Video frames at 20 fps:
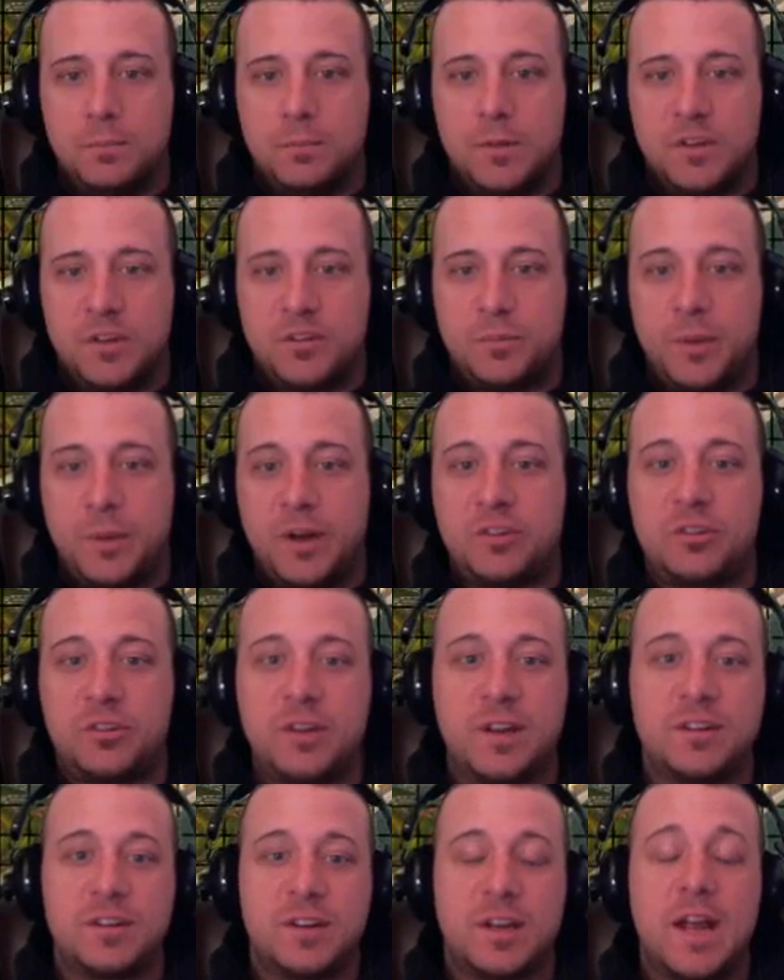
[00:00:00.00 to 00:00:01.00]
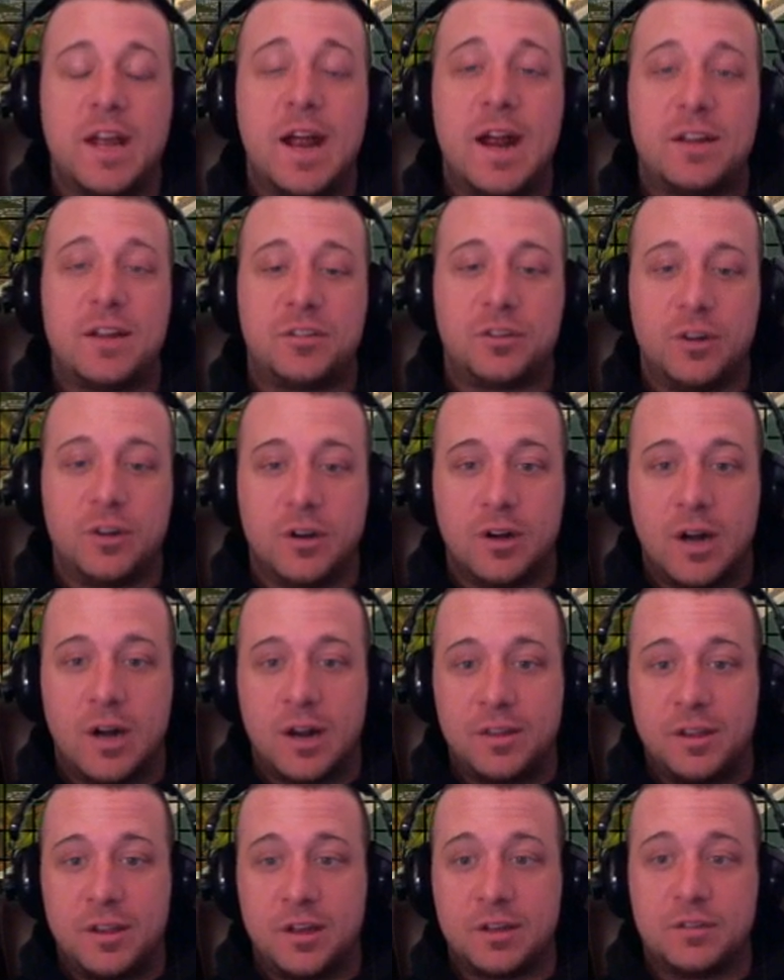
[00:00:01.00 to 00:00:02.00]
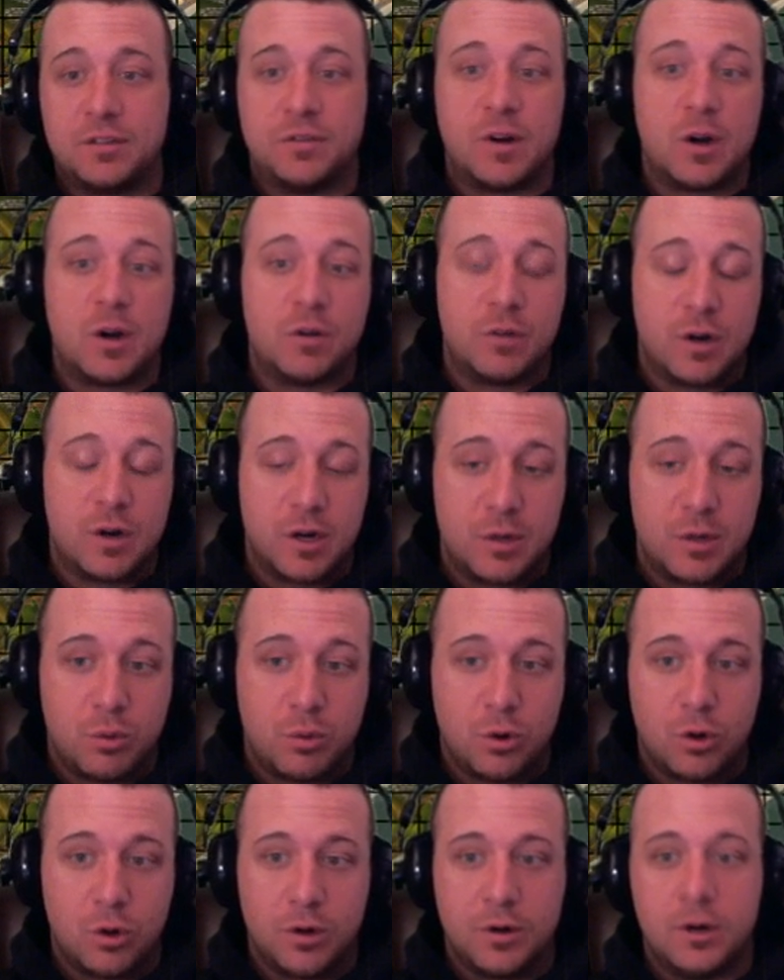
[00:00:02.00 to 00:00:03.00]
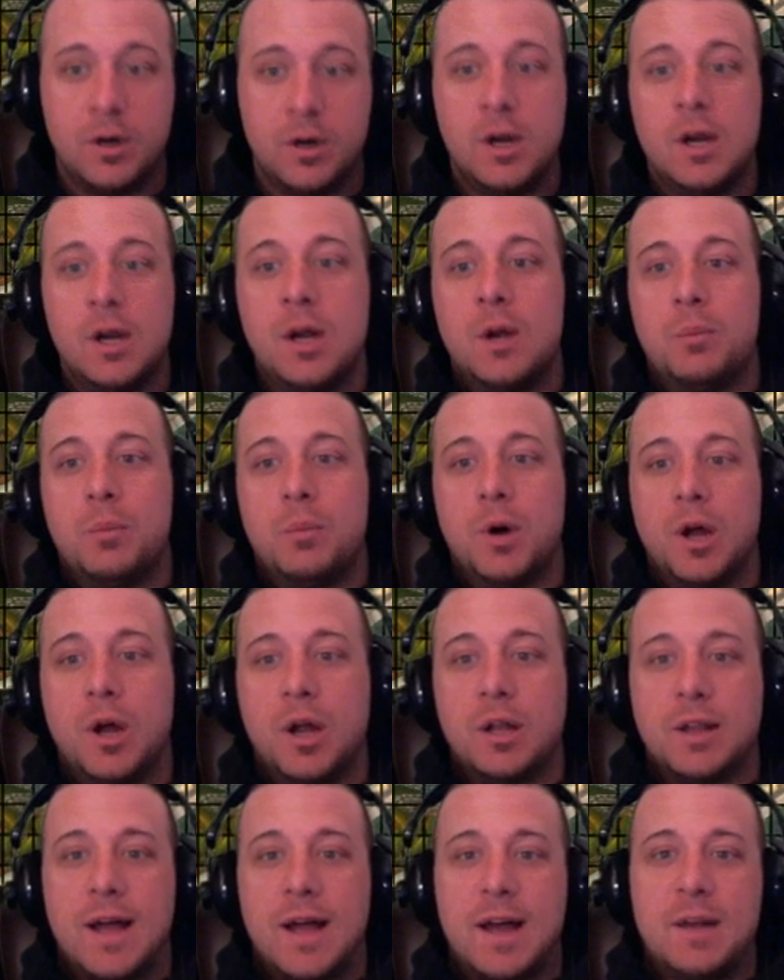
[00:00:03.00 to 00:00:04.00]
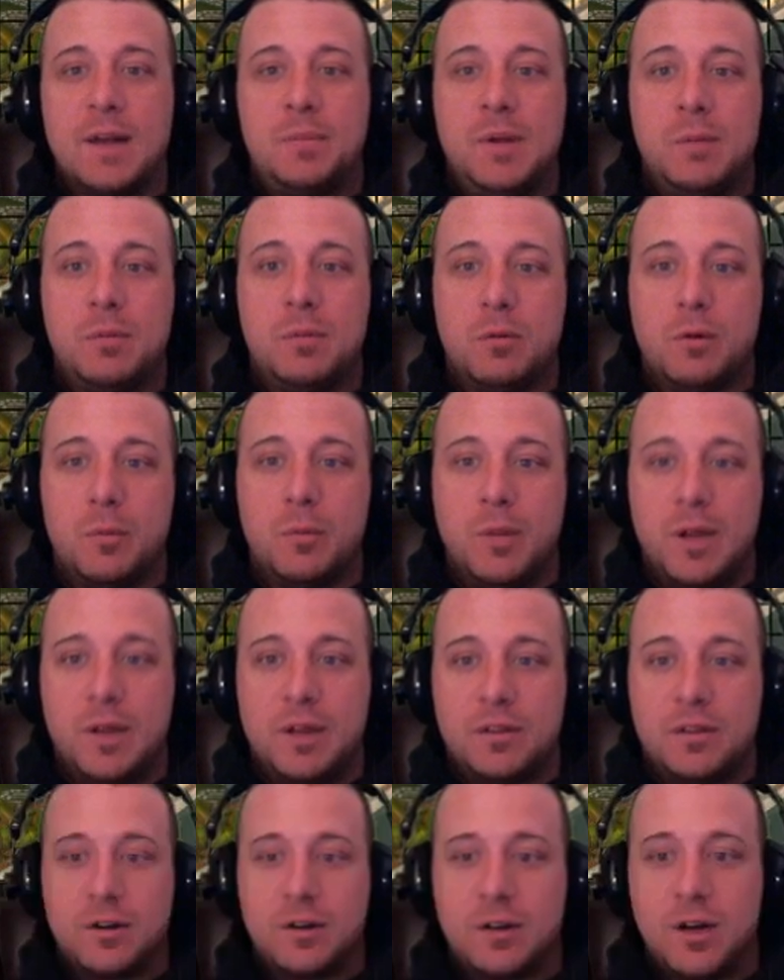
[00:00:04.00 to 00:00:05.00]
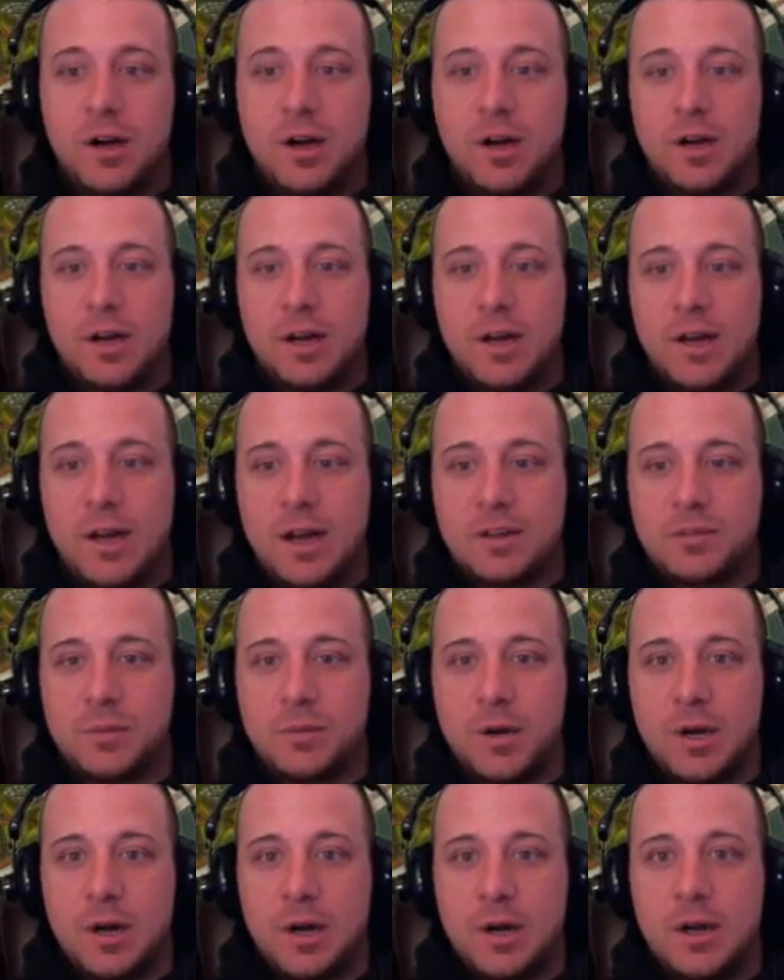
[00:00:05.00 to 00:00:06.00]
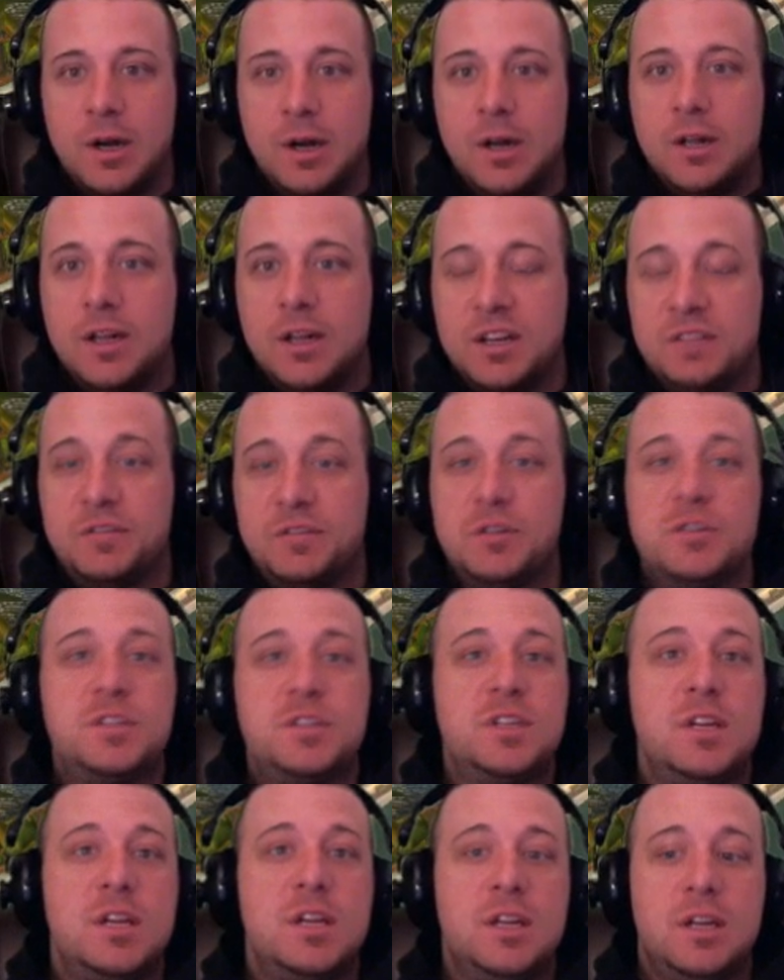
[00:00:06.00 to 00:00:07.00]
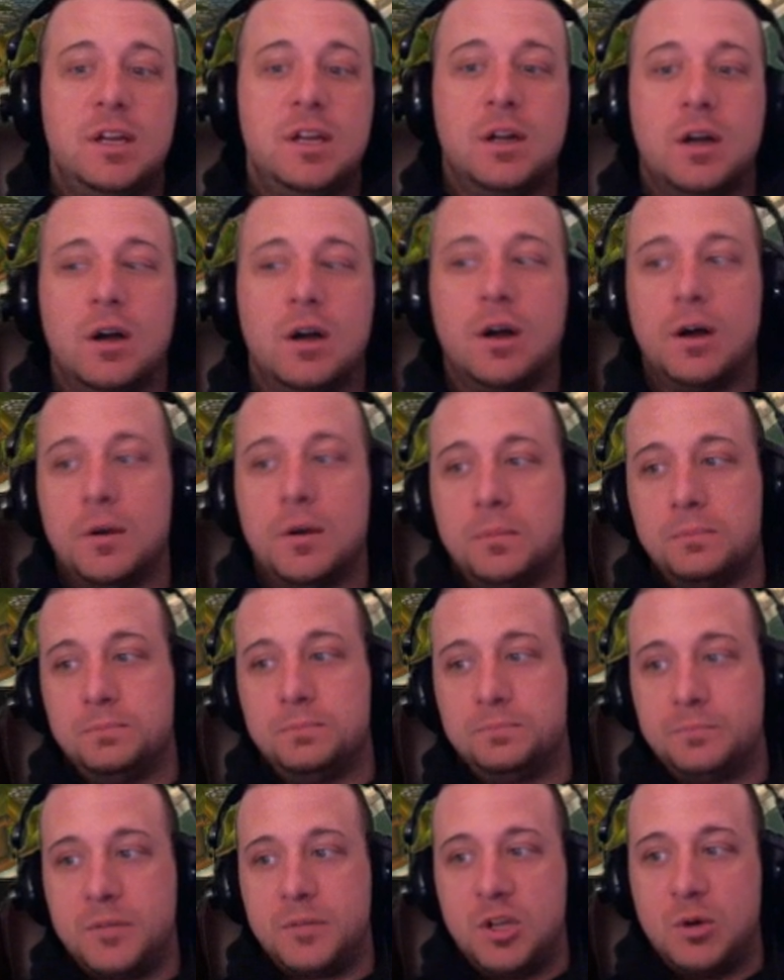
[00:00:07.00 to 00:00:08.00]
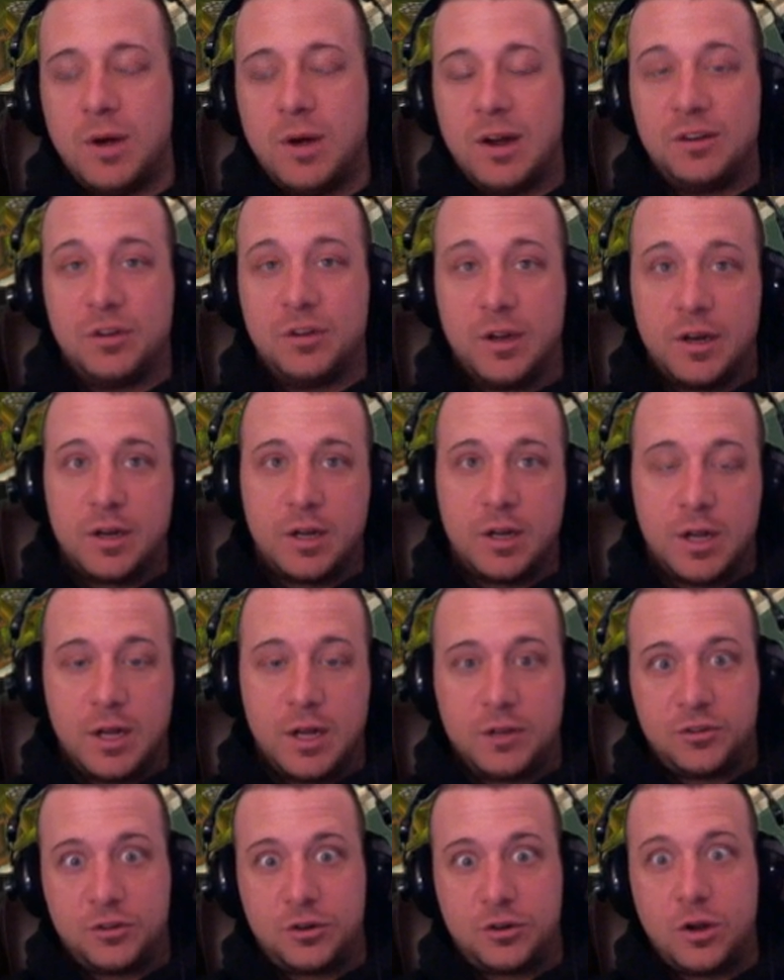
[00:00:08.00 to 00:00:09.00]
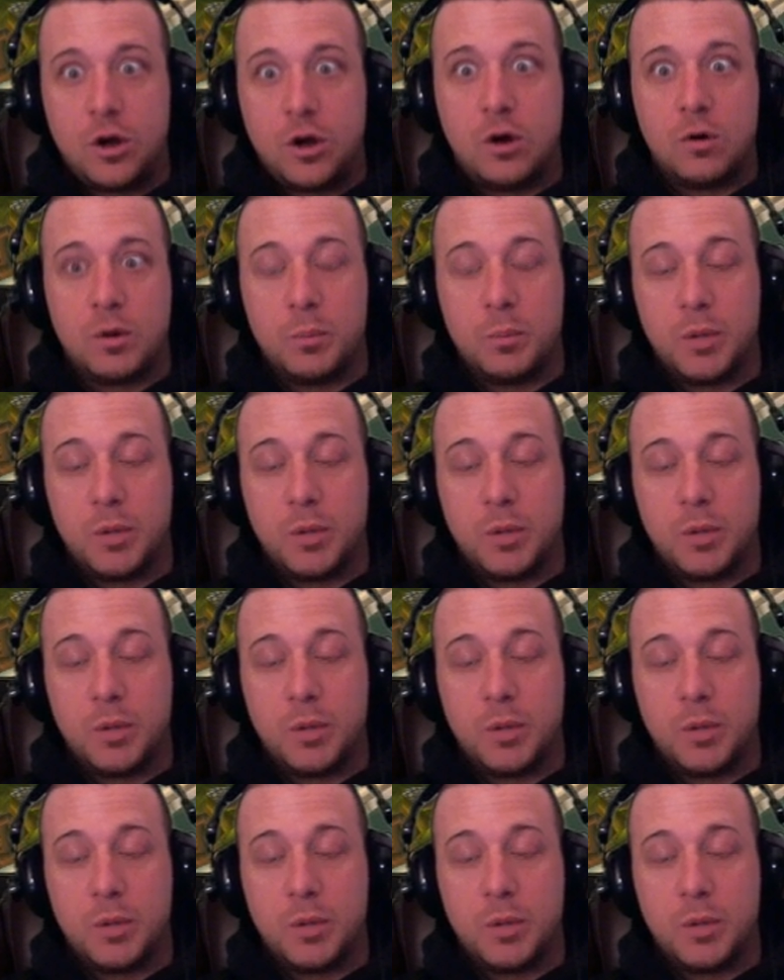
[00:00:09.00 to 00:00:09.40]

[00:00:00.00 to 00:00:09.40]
especially as a caster. I think it's very, very important. But a lot of people will make target cast bar, like if you see UIs like SCO or